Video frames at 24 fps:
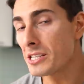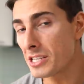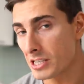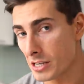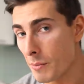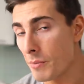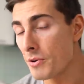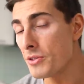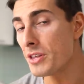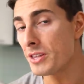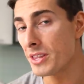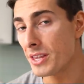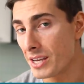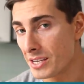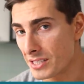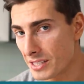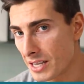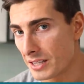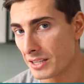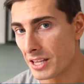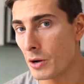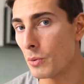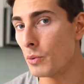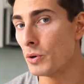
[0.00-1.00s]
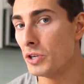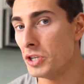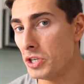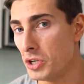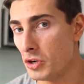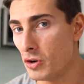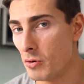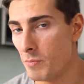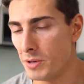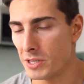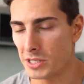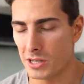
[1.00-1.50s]
Some of the things that they would
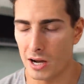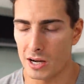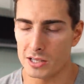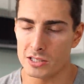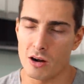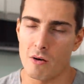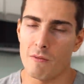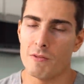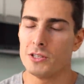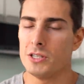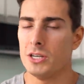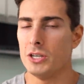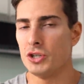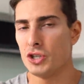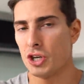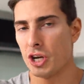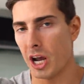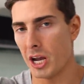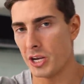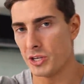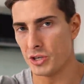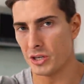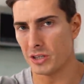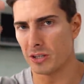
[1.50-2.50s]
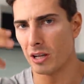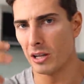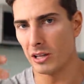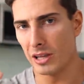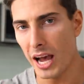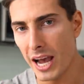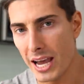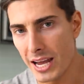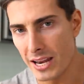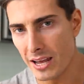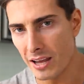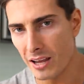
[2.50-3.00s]
do, besides obviously changing the
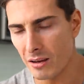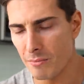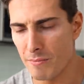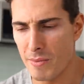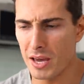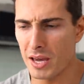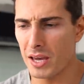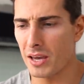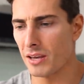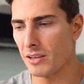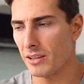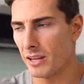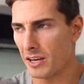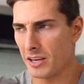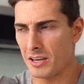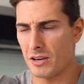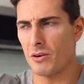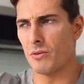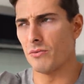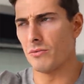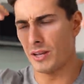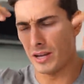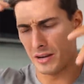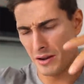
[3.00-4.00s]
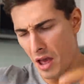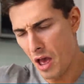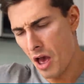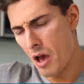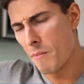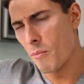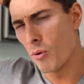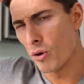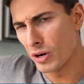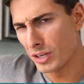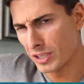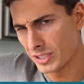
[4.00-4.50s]
lighting, making it like, you know, like
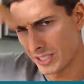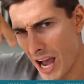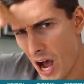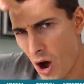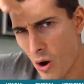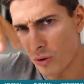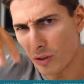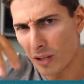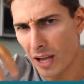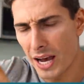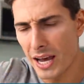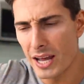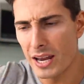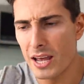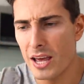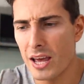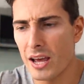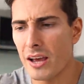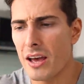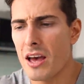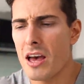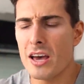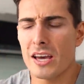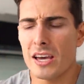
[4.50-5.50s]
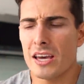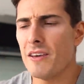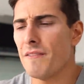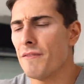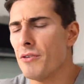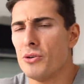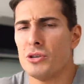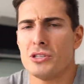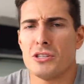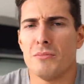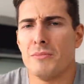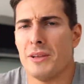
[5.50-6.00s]
more down lighting, giving
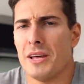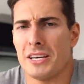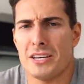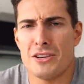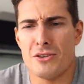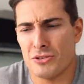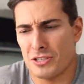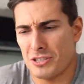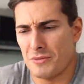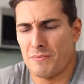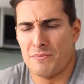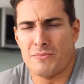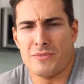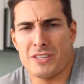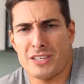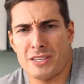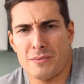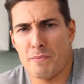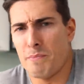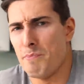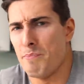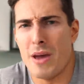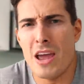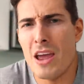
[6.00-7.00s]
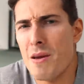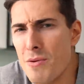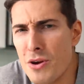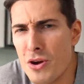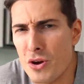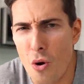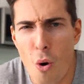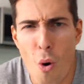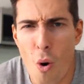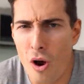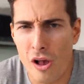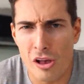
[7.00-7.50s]
you some like, you know, some baby
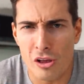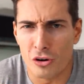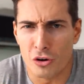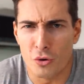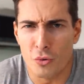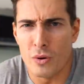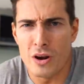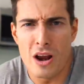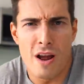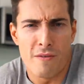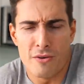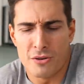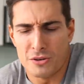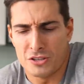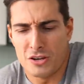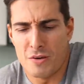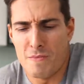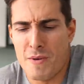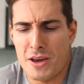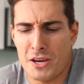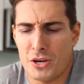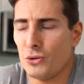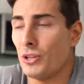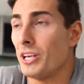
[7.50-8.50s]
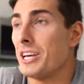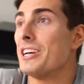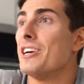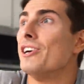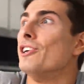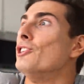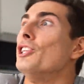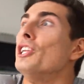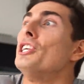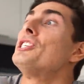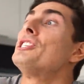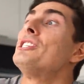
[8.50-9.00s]
oil or whatever to make you like
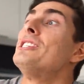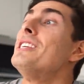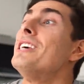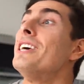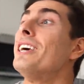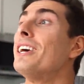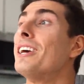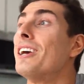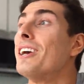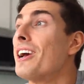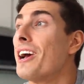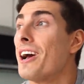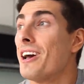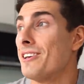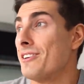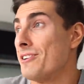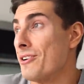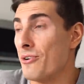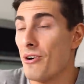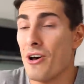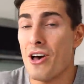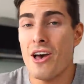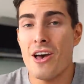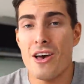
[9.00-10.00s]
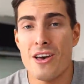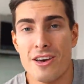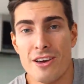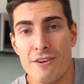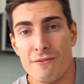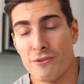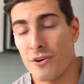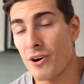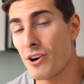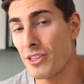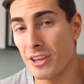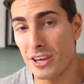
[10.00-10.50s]
glistening, you know, in
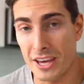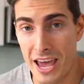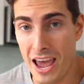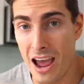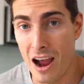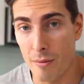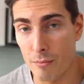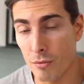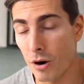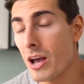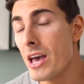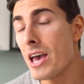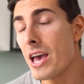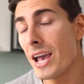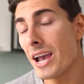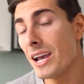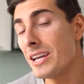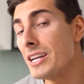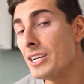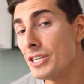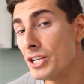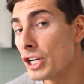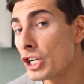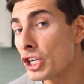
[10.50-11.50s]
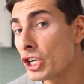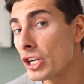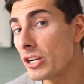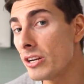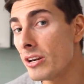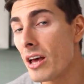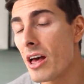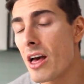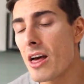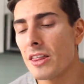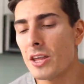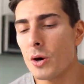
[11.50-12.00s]
front of the camera. In
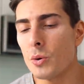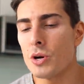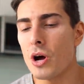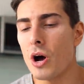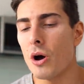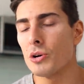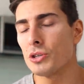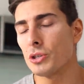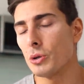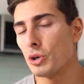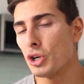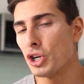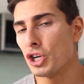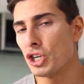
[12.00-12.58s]
addition, they would also